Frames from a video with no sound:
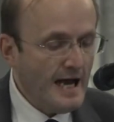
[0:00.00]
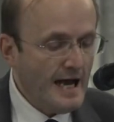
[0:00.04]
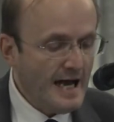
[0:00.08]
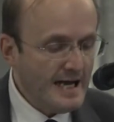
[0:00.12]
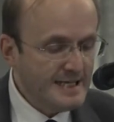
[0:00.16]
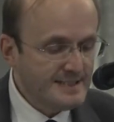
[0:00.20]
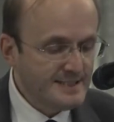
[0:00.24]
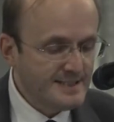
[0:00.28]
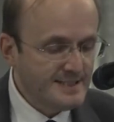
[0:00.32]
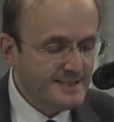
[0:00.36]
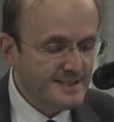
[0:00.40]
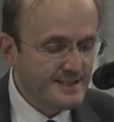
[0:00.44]

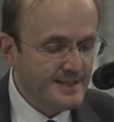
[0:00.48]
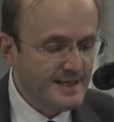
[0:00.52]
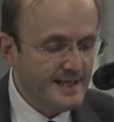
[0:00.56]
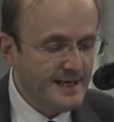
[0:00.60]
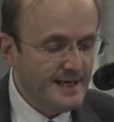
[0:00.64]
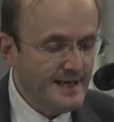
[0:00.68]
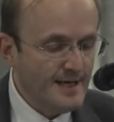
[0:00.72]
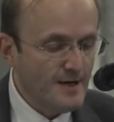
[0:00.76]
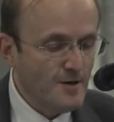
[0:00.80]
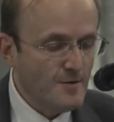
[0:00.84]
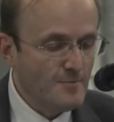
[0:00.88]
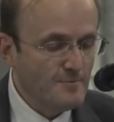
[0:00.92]

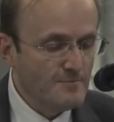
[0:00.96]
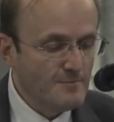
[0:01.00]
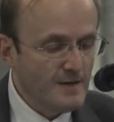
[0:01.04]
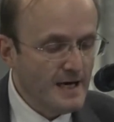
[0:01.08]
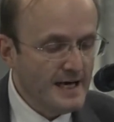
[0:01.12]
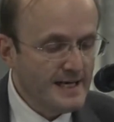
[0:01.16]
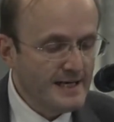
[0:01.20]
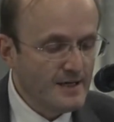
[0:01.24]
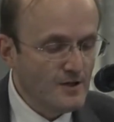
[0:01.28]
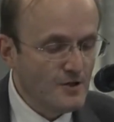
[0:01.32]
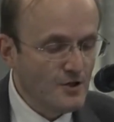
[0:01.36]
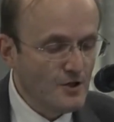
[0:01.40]
Anthony
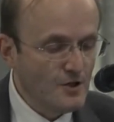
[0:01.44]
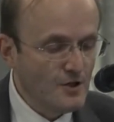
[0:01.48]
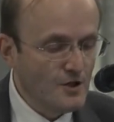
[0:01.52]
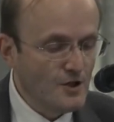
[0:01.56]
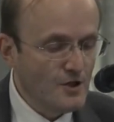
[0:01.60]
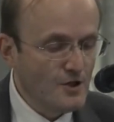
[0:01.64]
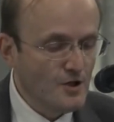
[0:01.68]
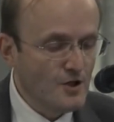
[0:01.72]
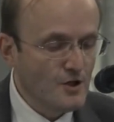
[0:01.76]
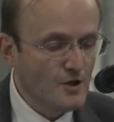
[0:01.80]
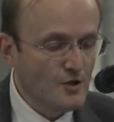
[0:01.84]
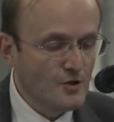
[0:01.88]

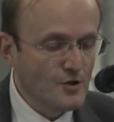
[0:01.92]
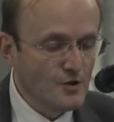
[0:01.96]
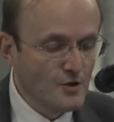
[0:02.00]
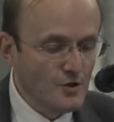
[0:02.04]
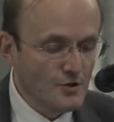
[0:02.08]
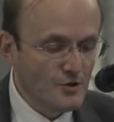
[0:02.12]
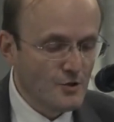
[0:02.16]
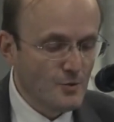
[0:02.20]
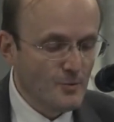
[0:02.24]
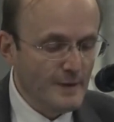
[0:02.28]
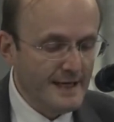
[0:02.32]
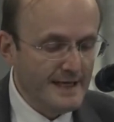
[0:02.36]
Michael
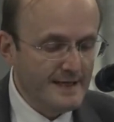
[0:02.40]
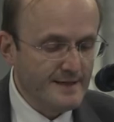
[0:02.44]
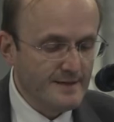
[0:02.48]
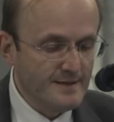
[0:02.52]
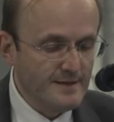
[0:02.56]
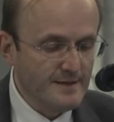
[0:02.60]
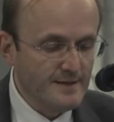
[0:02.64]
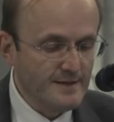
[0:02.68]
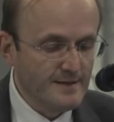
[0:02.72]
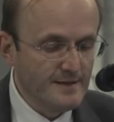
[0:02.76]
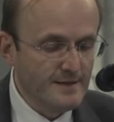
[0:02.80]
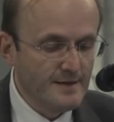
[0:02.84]

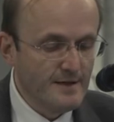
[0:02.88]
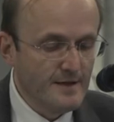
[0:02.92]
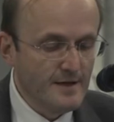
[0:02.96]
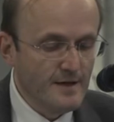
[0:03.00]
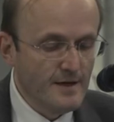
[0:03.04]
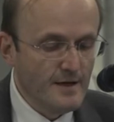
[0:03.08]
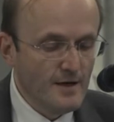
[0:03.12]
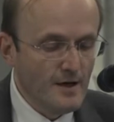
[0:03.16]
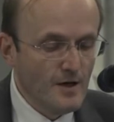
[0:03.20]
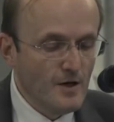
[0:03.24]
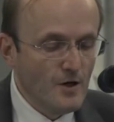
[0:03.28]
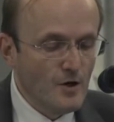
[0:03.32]
Goodwin,
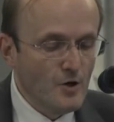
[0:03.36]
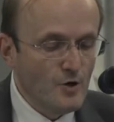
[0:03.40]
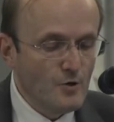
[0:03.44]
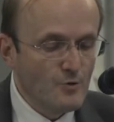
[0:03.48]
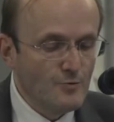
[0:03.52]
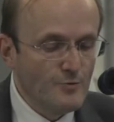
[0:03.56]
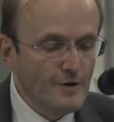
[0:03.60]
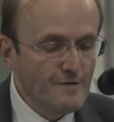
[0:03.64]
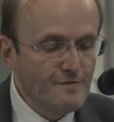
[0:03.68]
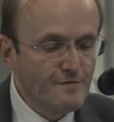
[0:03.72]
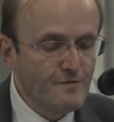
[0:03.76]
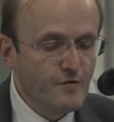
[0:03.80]

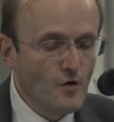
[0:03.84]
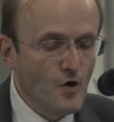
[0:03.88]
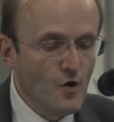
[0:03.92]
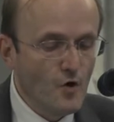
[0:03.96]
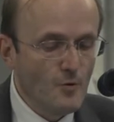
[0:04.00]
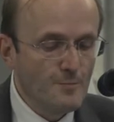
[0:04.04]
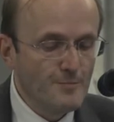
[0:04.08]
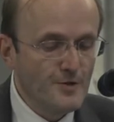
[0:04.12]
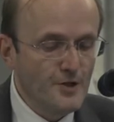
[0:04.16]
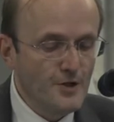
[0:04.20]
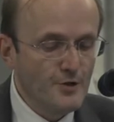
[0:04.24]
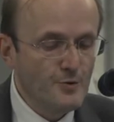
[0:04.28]

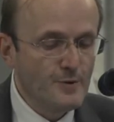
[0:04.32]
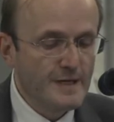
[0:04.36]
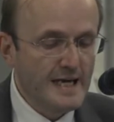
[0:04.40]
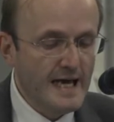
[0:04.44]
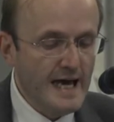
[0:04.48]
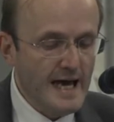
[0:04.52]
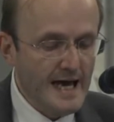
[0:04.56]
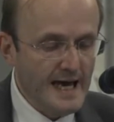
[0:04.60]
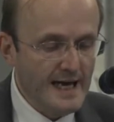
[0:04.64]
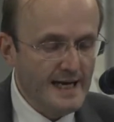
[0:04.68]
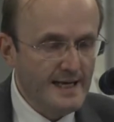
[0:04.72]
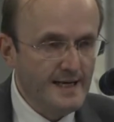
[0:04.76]
Reform
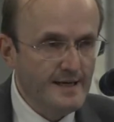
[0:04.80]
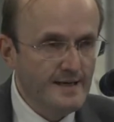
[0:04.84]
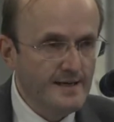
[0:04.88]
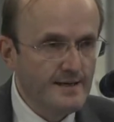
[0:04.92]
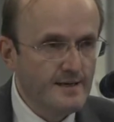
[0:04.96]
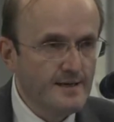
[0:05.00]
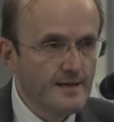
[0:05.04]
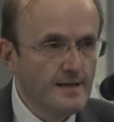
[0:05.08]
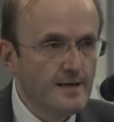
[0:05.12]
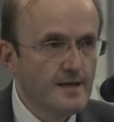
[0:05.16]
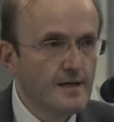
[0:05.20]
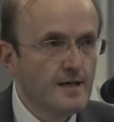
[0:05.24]
UK,
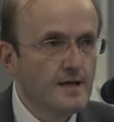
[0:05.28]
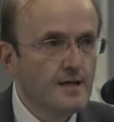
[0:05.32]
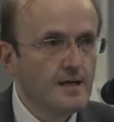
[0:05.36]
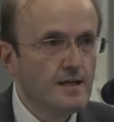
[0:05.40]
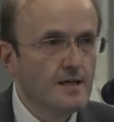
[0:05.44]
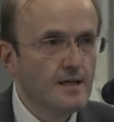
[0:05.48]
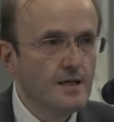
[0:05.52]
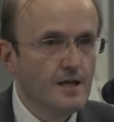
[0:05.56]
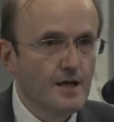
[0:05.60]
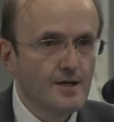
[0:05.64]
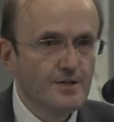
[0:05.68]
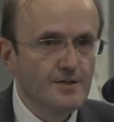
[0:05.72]

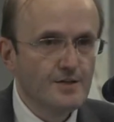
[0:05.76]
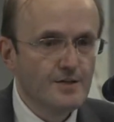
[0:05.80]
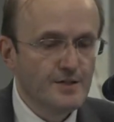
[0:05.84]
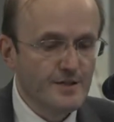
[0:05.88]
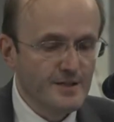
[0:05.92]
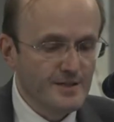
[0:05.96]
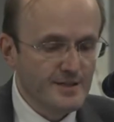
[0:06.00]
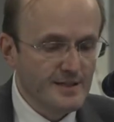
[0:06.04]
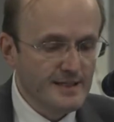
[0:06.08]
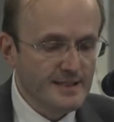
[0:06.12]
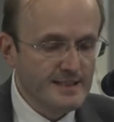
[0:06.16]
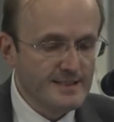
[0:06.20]

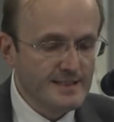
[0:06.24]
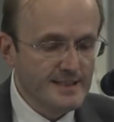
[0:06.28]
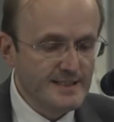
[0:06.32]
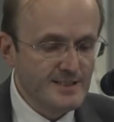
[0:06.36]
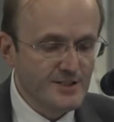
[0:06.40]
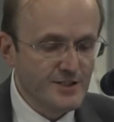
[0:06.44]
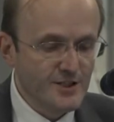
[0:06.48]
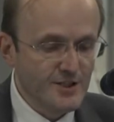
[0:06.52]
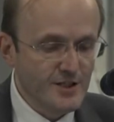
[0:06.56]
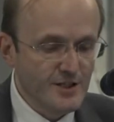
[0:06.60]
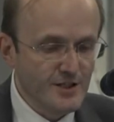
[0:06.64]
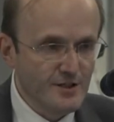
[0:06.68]
London
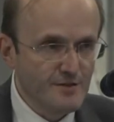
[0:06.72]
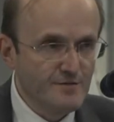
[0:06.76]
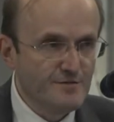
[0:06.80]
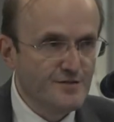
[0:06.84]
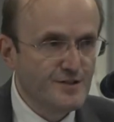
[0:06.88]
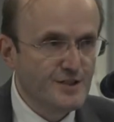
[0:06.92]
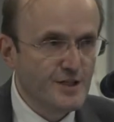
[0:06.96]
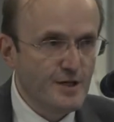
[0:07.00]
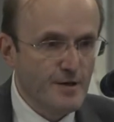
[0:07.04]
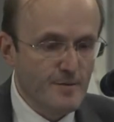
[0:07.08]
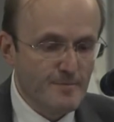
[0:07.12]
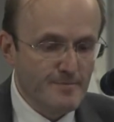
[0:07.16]

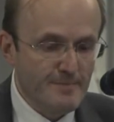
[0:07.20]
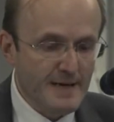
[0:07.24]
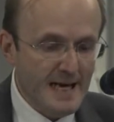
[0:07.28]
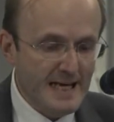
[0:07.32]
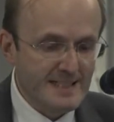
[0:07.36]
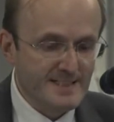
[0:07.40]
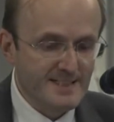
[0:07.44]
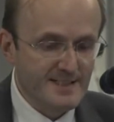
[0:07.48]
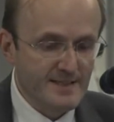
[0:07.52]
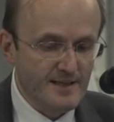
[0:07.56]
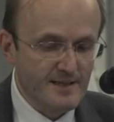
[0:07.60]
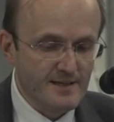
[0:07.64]
deserves
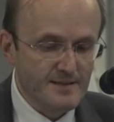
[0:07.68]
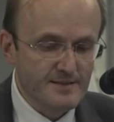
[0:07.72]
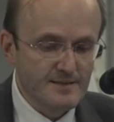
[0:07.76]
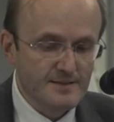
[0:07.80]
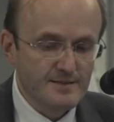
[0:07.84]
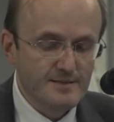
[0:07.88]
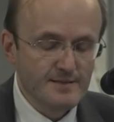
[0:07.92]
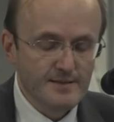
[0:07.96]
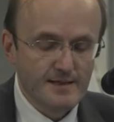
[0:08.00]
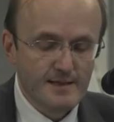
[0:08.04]
better,